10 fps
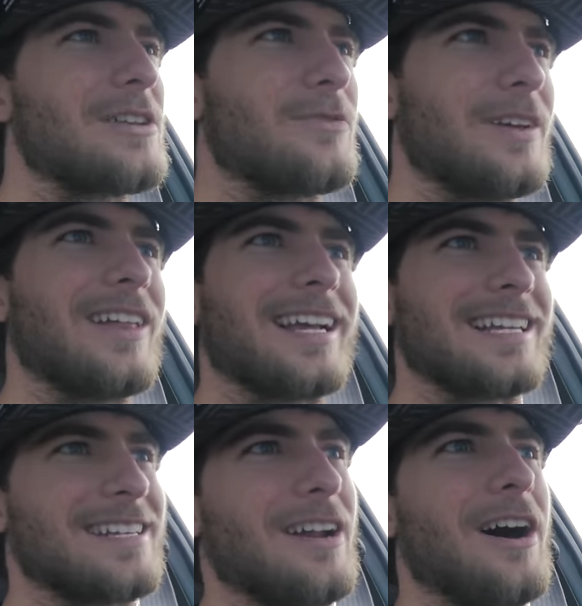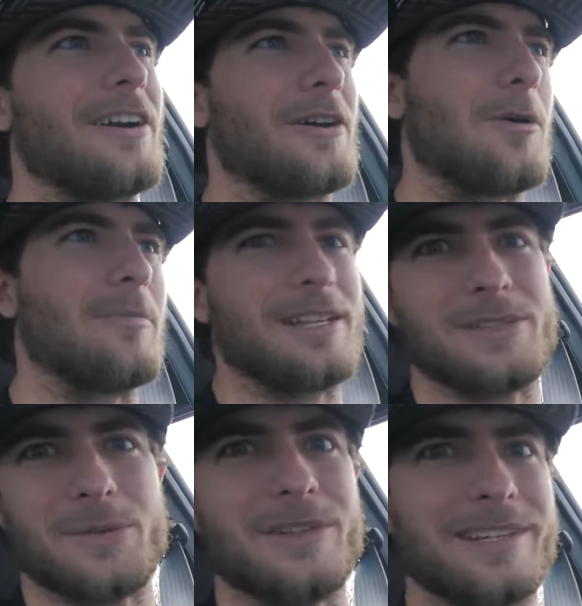it feel like it's an auto, but
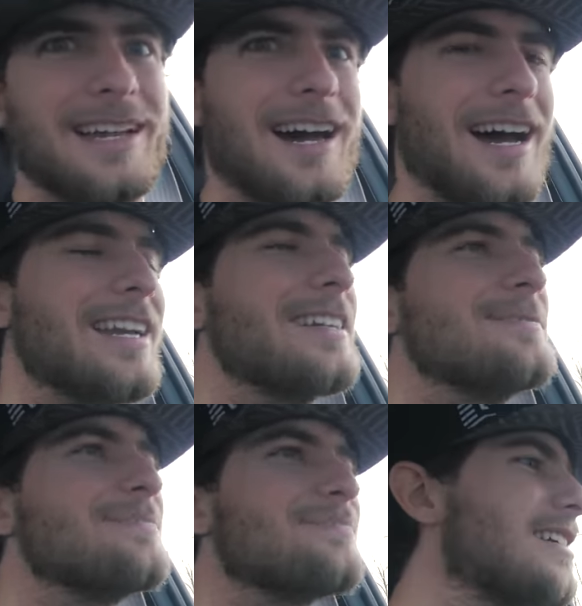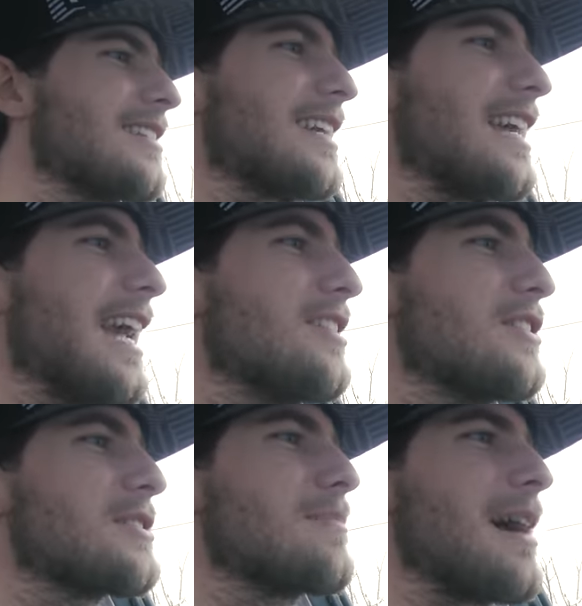it's really not. You got the
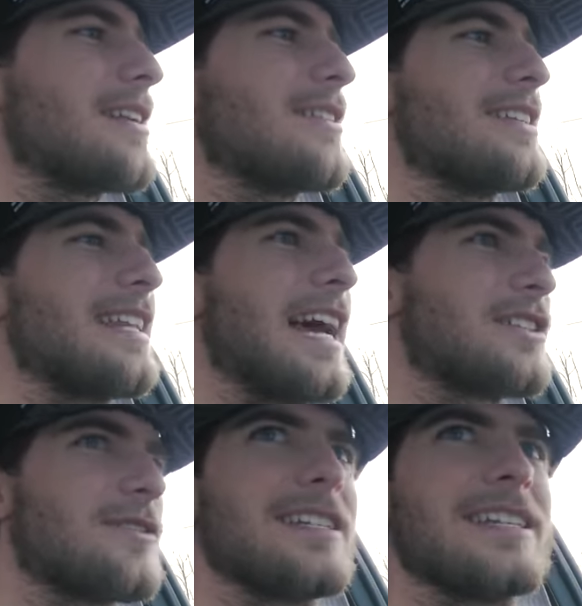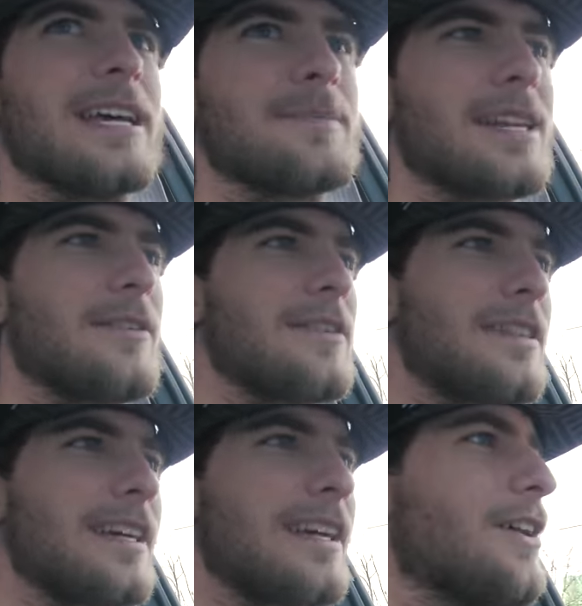gauges mounted on the dash of the temps and
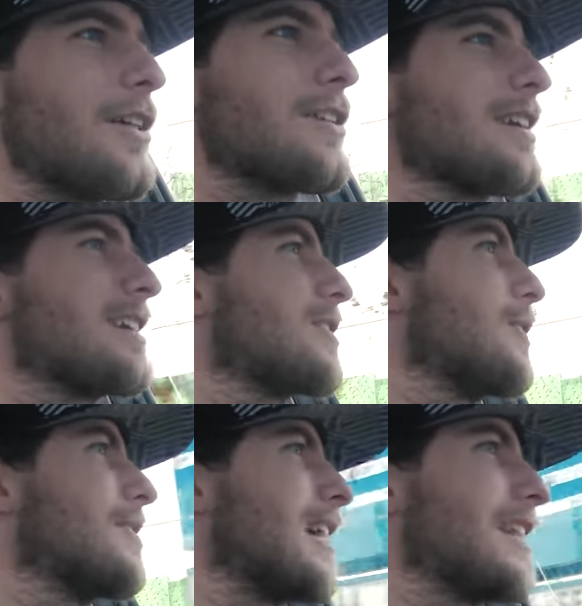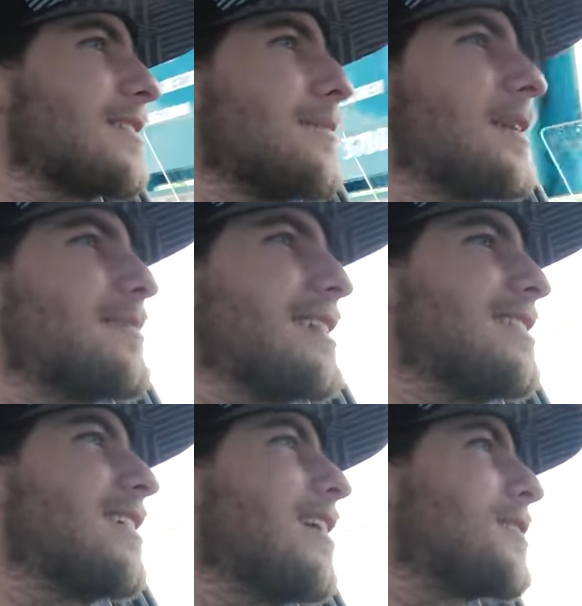everything. Another thing too is that sometimes
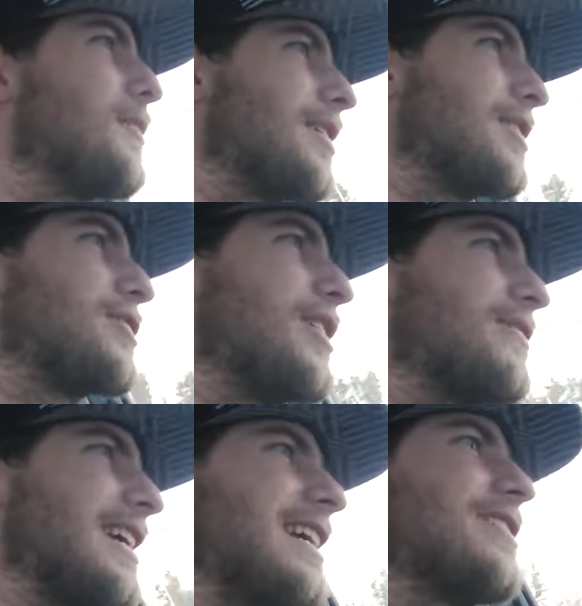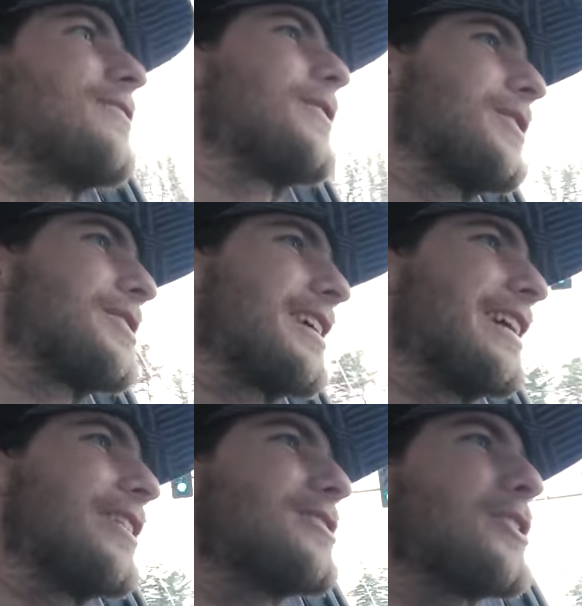it doesn't want to shift into first
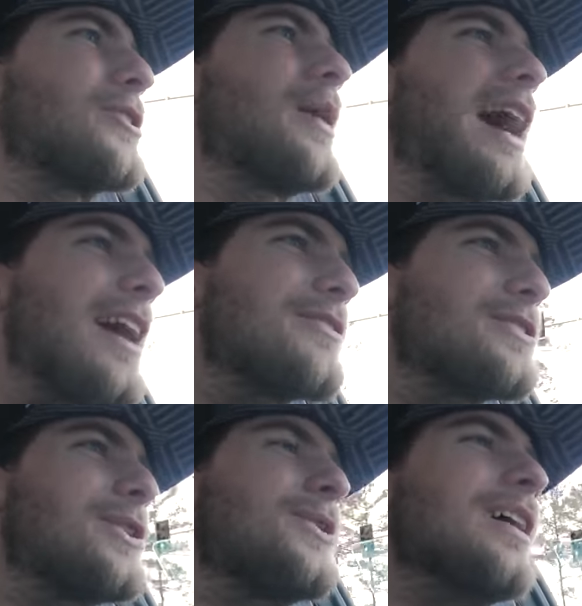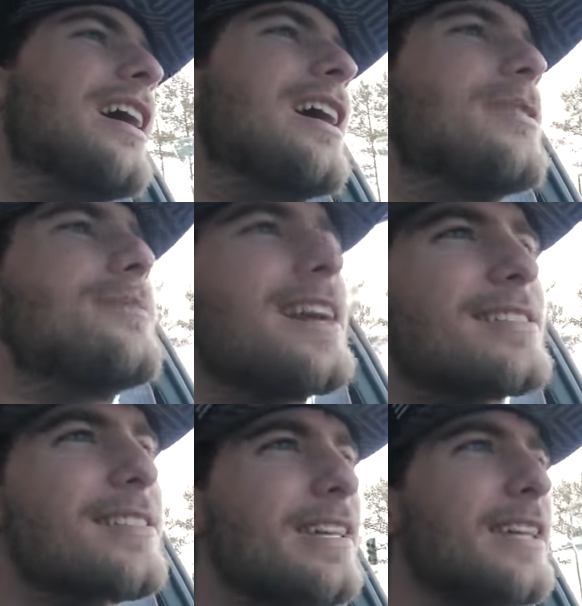gear, so you have to
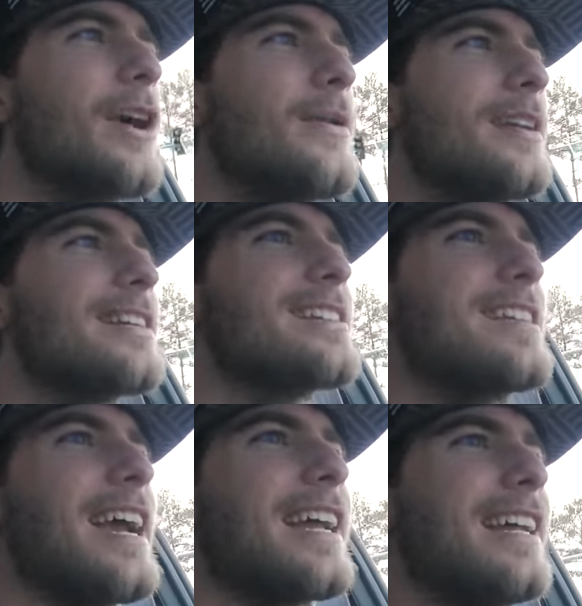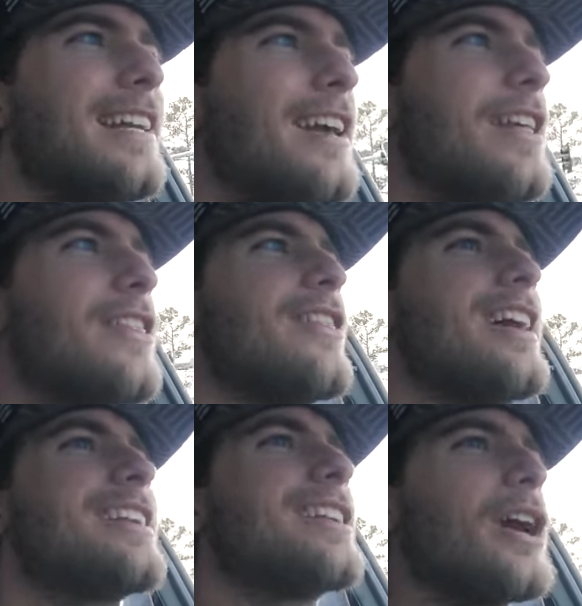basically go into second,
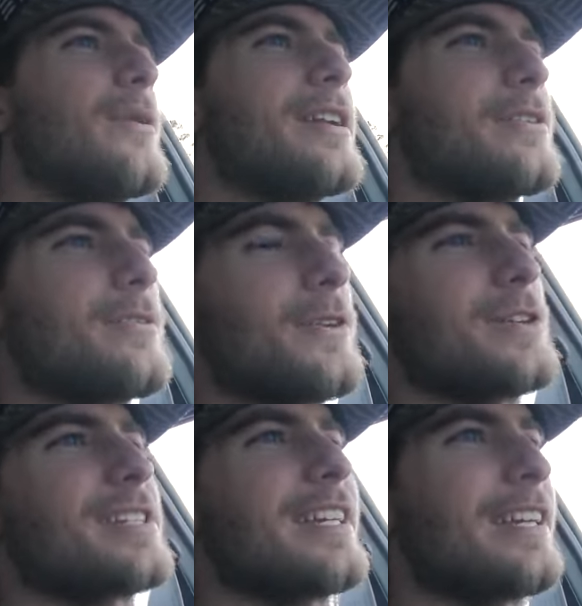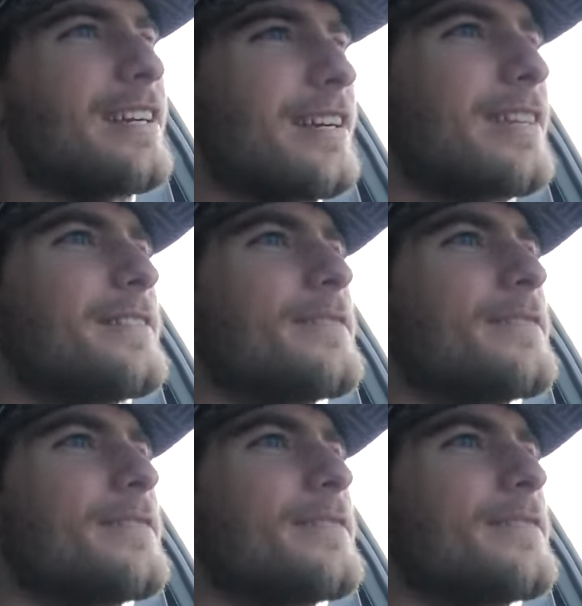then go into first gear.